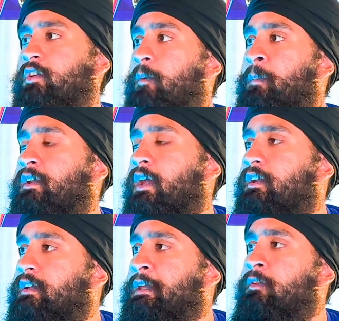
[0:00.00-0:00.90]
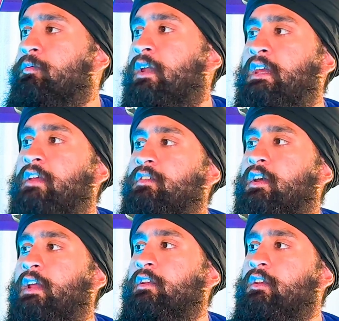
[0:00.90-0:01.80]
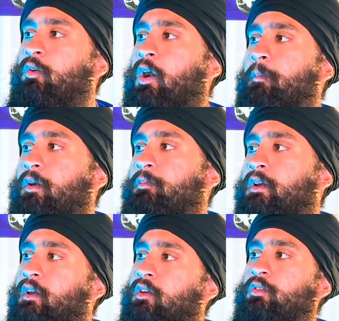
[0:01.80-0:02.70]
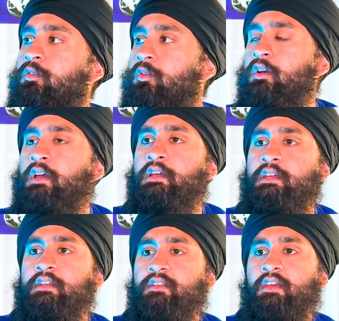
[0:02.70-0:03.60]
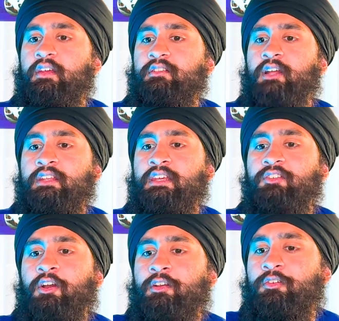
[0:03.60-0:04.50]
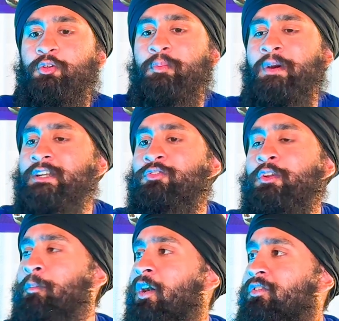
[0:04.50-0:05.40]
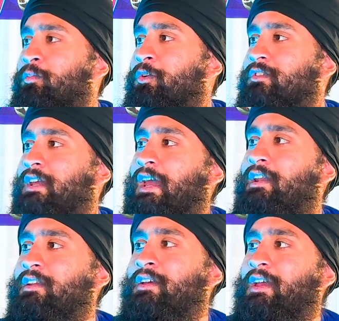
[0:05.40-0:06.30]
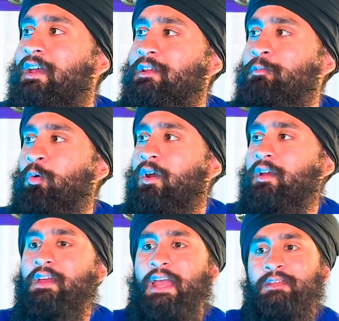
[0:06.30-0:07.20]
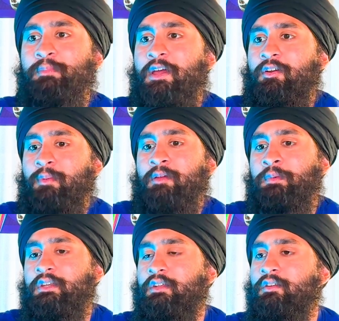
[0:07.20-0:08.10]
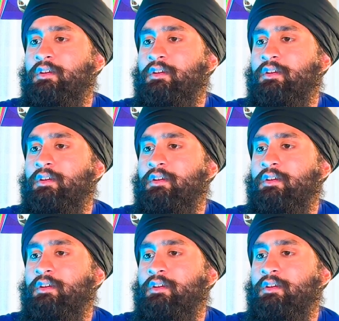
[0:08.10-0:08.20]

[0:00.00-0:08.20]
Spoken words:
cup contending teams, and he hasn't done anything to help them. So he's not going to do much for the Boston Bruins to get any better, in my opinion.